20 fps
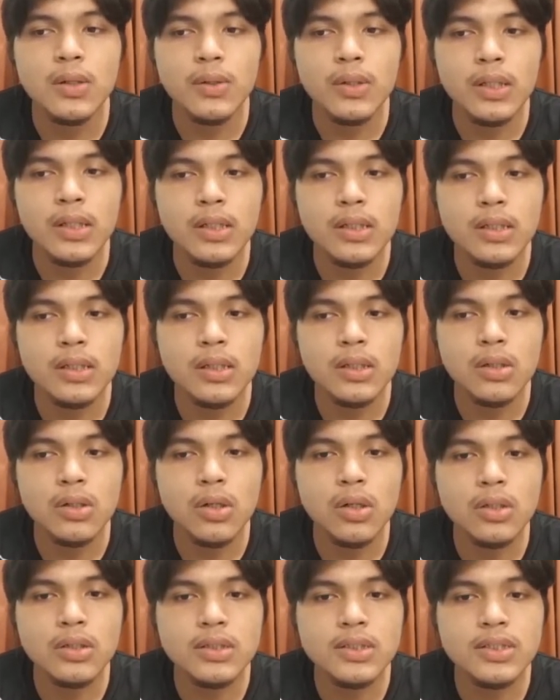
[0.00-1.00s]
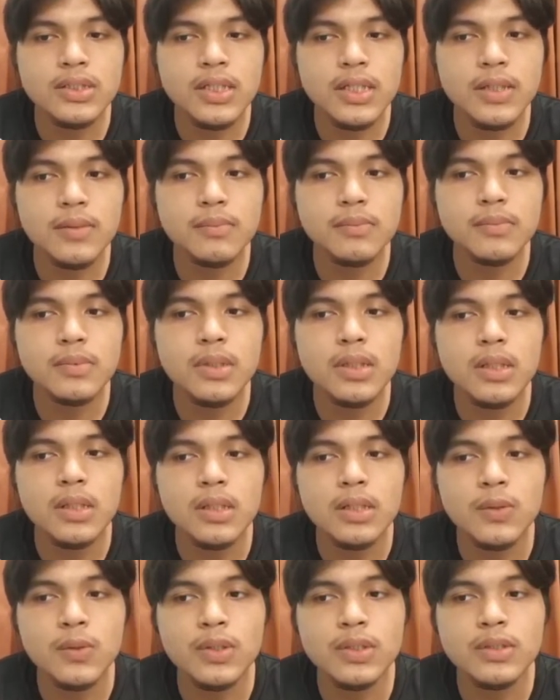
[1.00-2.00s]
in a cross shape
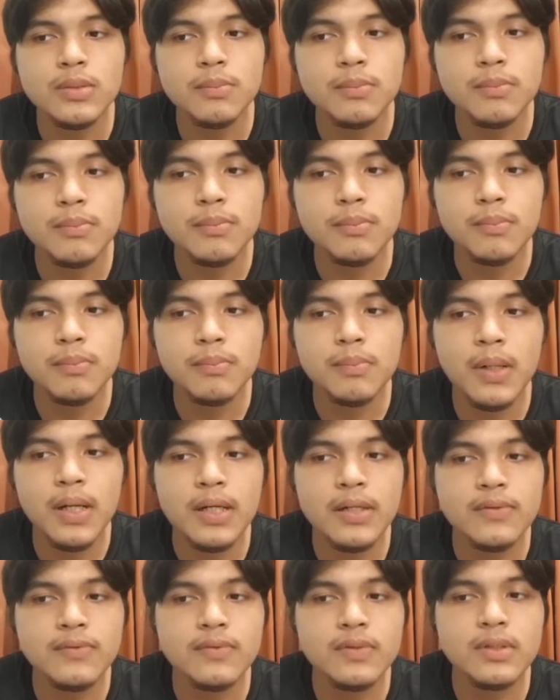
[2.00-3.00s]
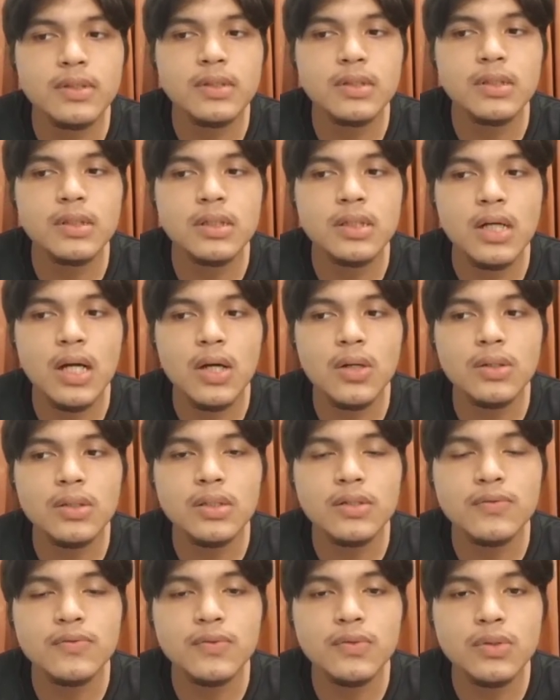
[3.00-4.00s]
which pivot around
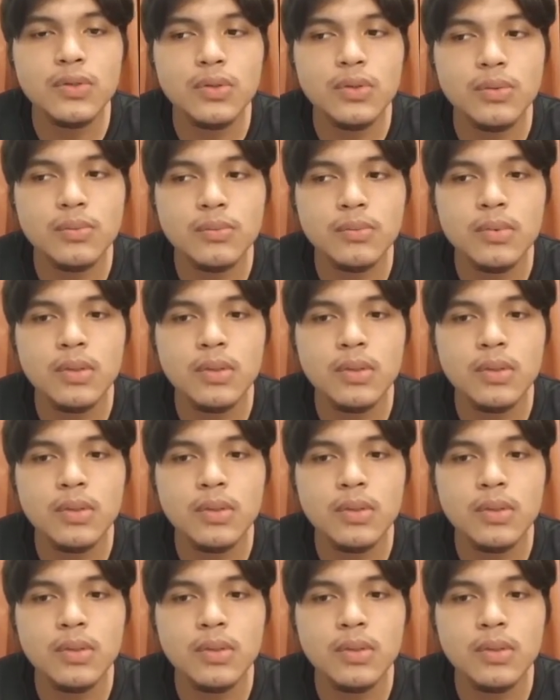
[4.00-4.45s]
a fulcrum.